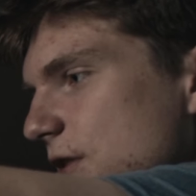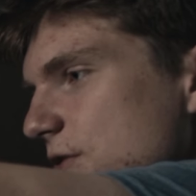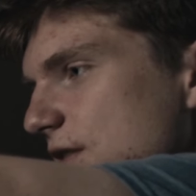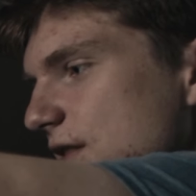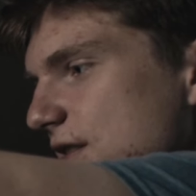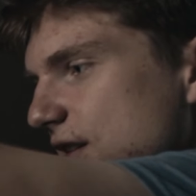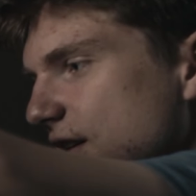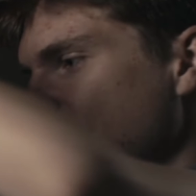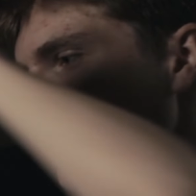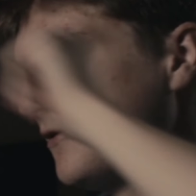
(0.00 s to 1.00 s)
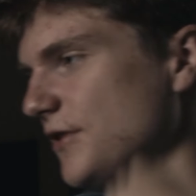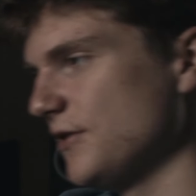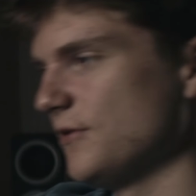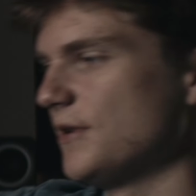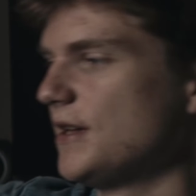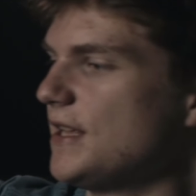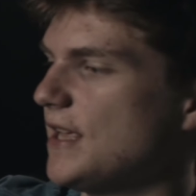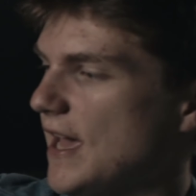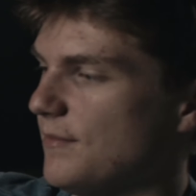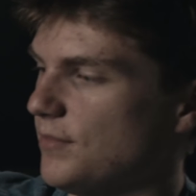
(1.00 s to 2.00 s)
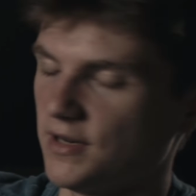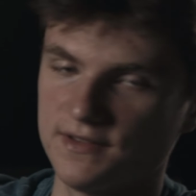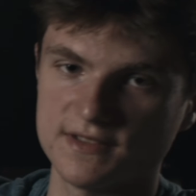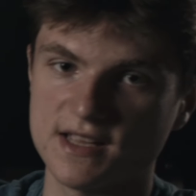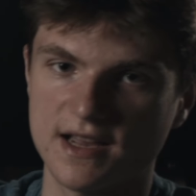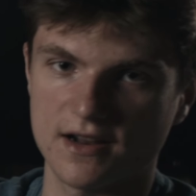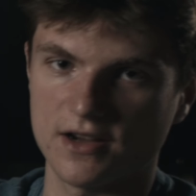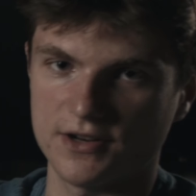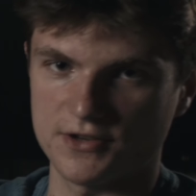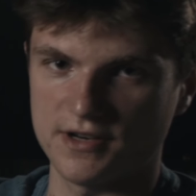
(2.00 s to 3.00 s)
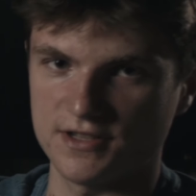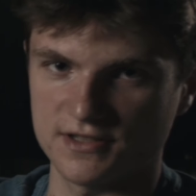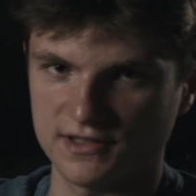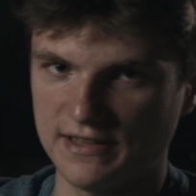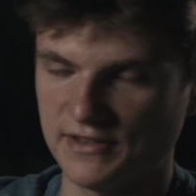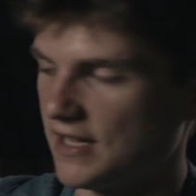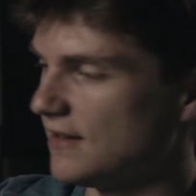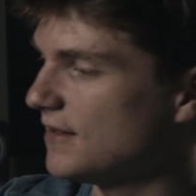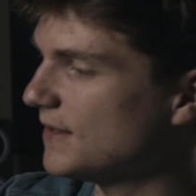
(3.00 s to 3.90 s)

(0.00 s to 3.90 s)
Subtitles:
using this in an interview and putting this thing at 100 and just leaving it.